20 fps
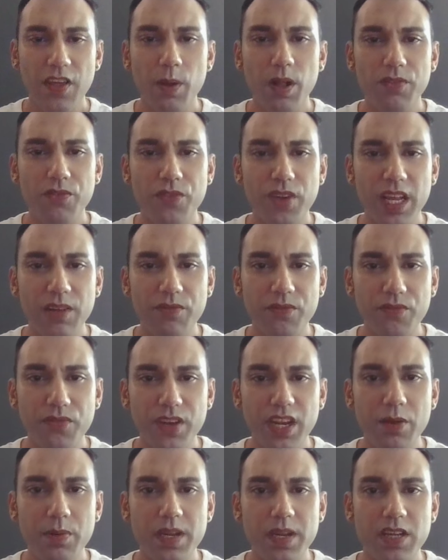will feel
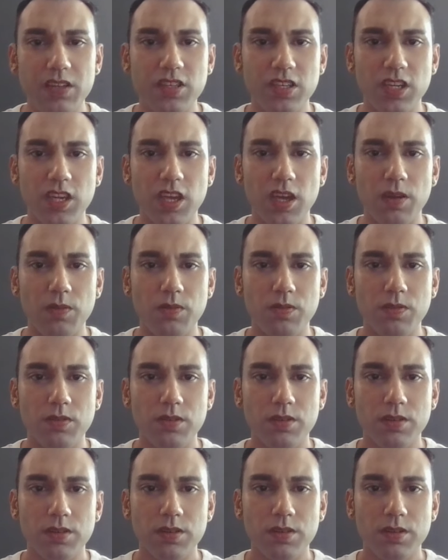inferior to you.
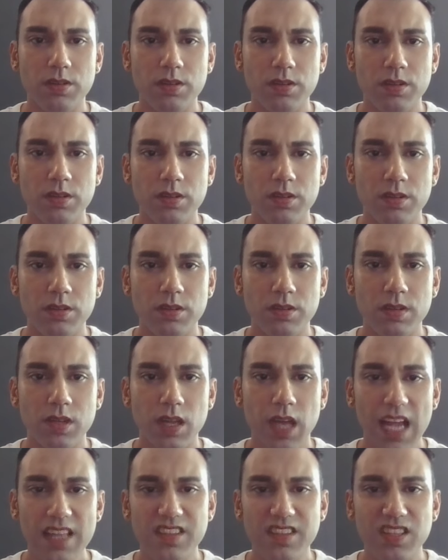
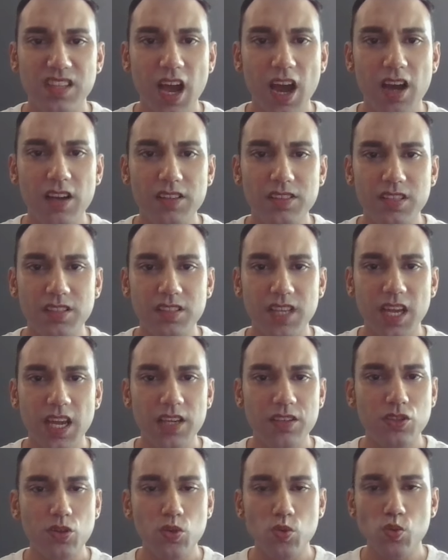And
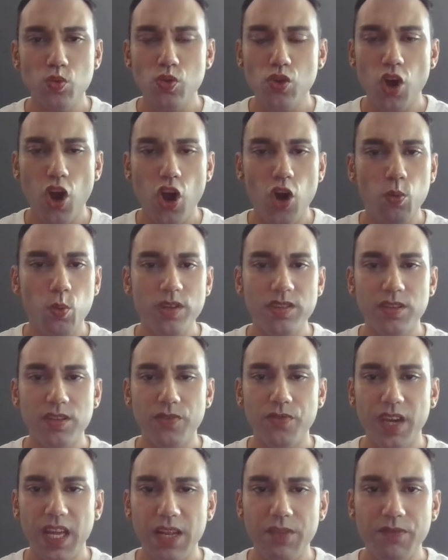narcissists do not want to
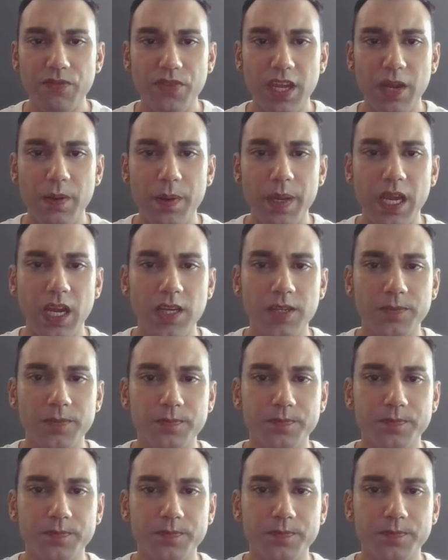feel inferior.